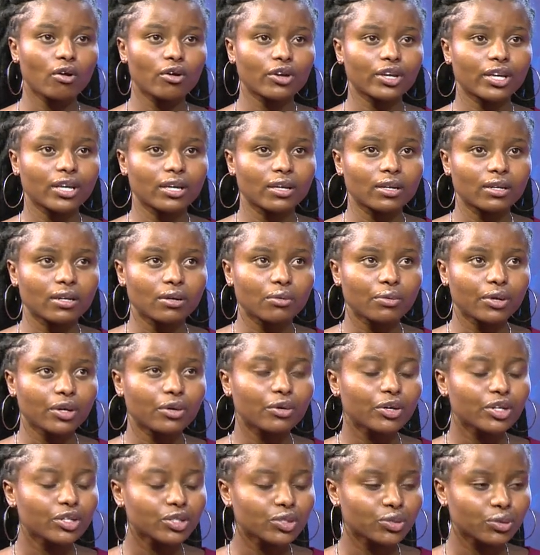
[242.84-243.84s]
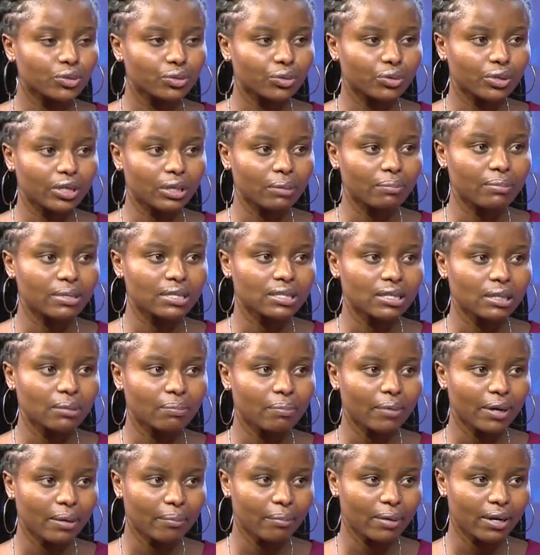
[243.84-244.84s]
Okay, we're going to
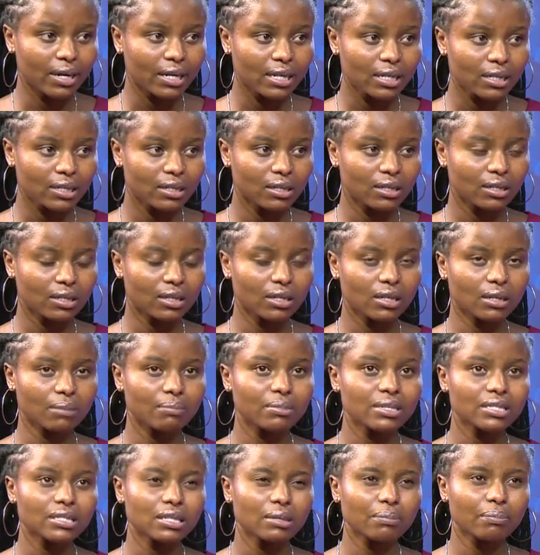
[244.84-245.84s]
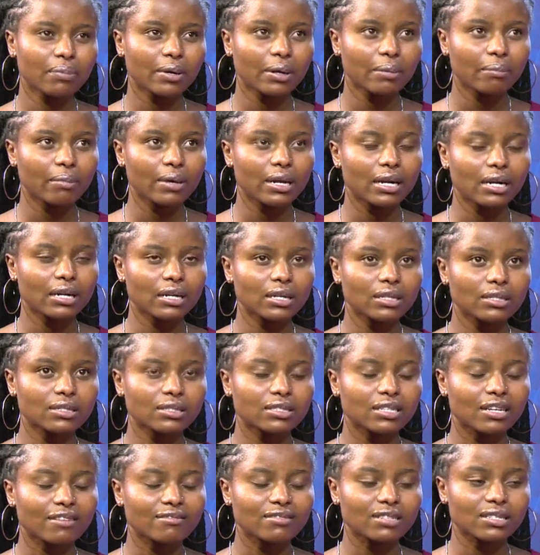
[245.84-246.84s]
Ilbisil Primary. Ilbisil Primary
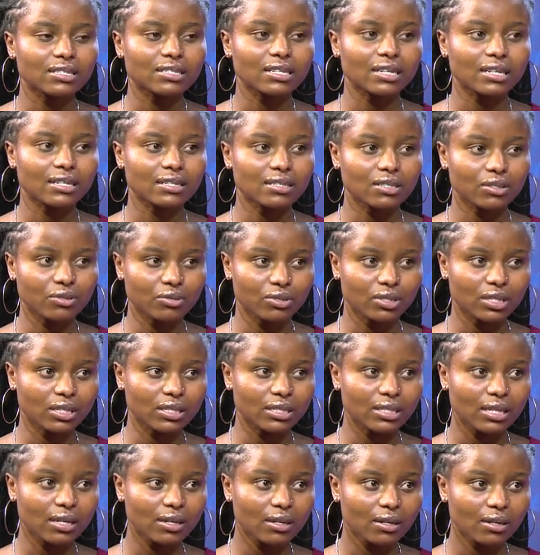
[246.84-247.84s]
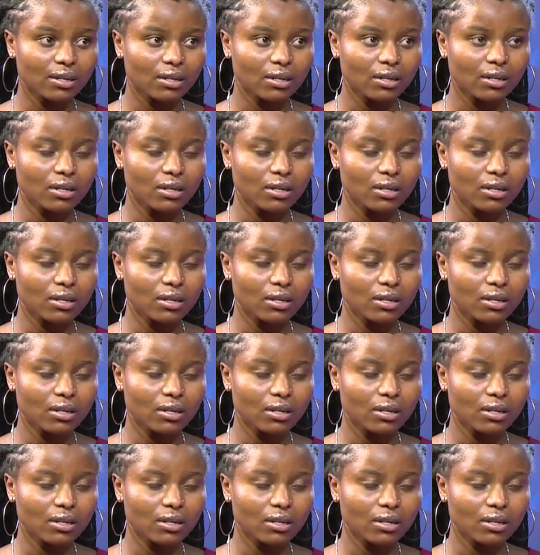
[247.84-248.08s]
serves as a rescue center.